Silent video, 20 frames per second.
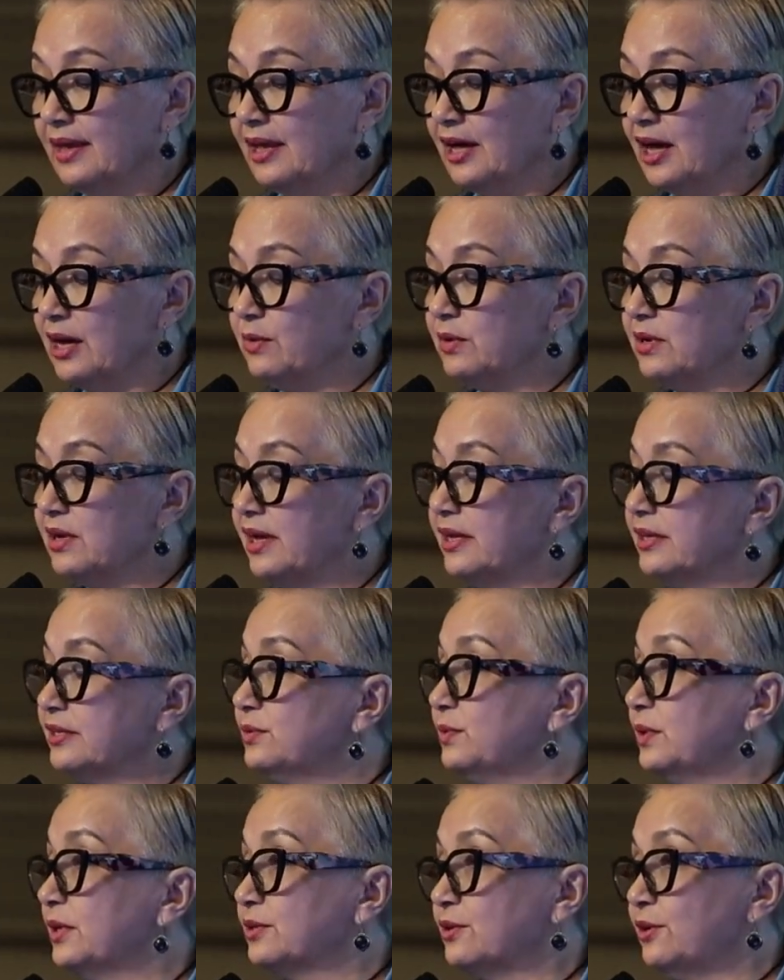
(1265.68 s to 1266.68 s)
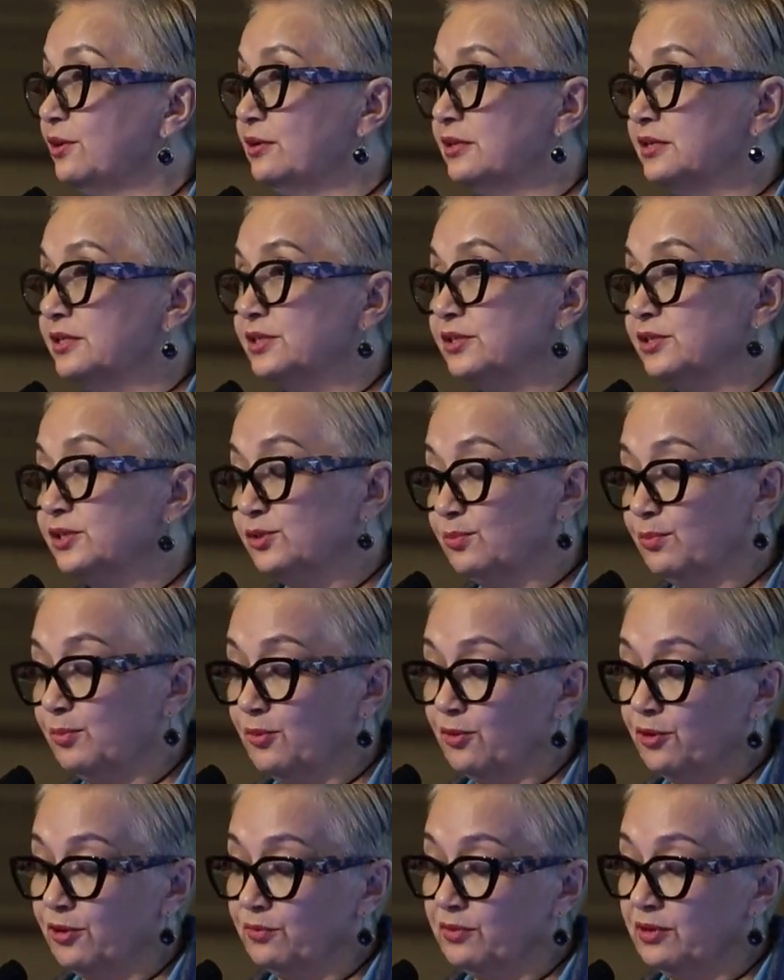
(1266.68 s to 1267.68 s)
I would like to acknowledge the
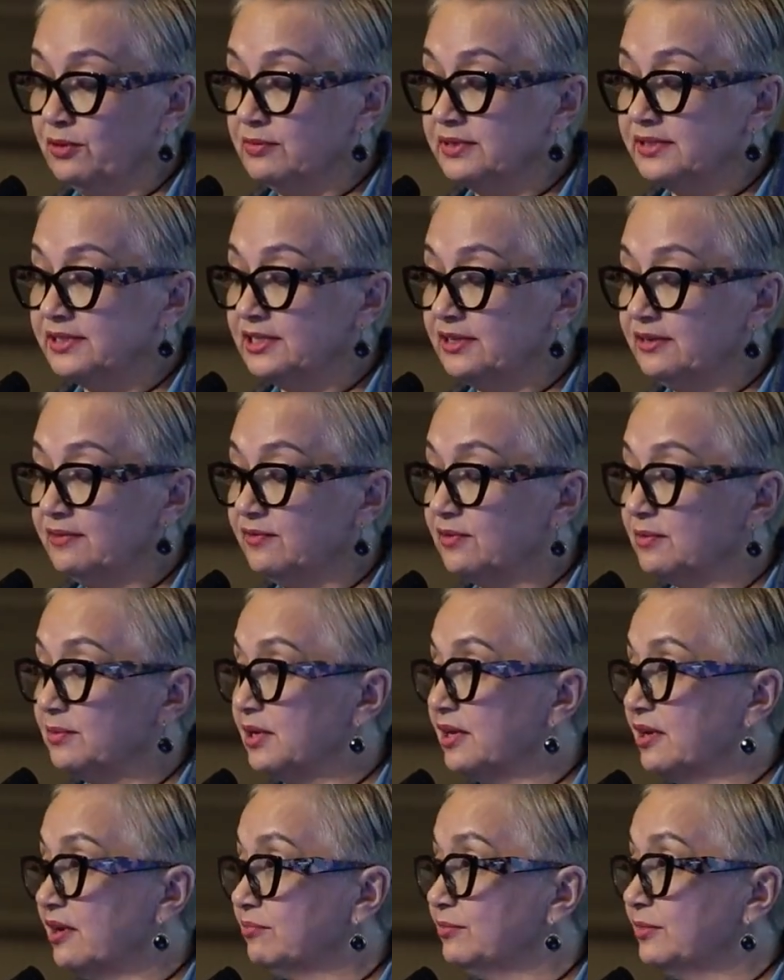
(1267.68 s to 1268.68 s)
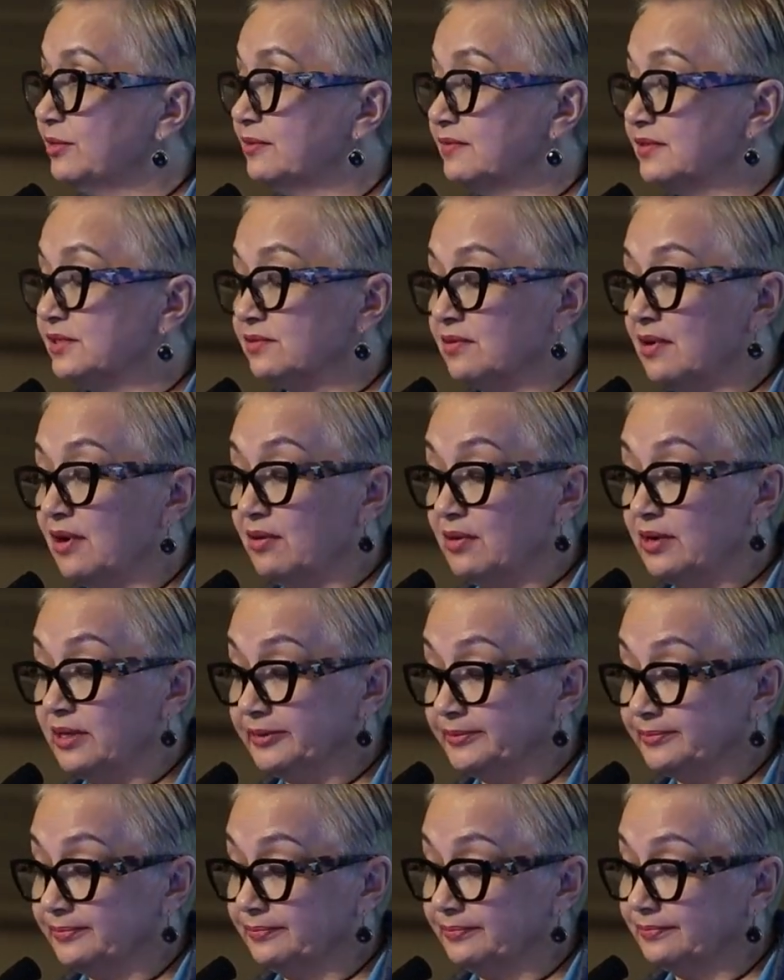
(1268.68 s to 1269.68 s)
support we received from the government of Sarawak,